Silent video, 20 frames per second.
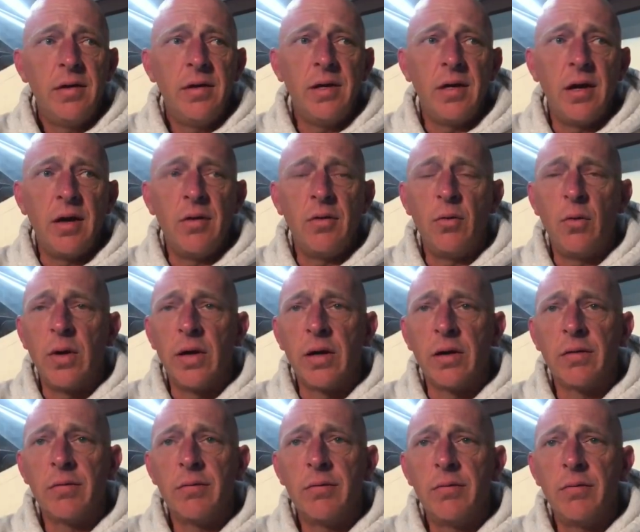you know,
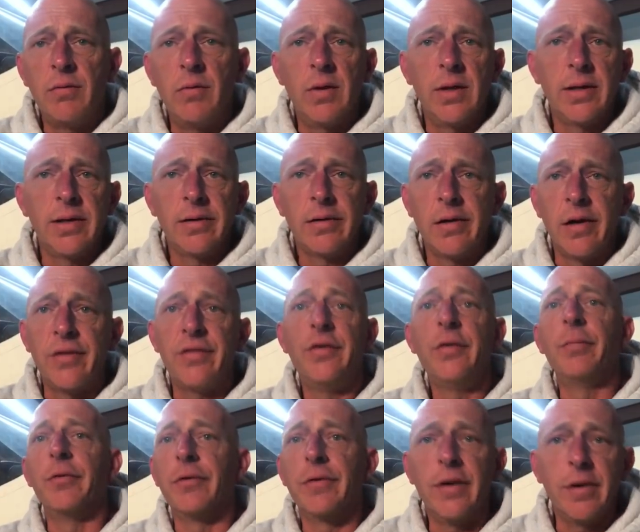where a
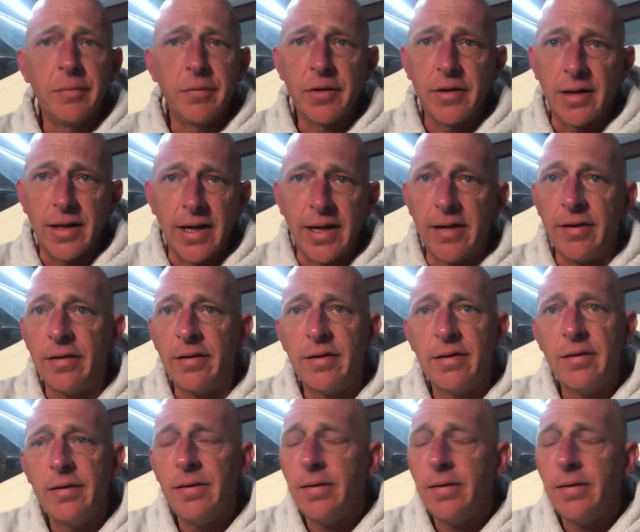Super Cub could land.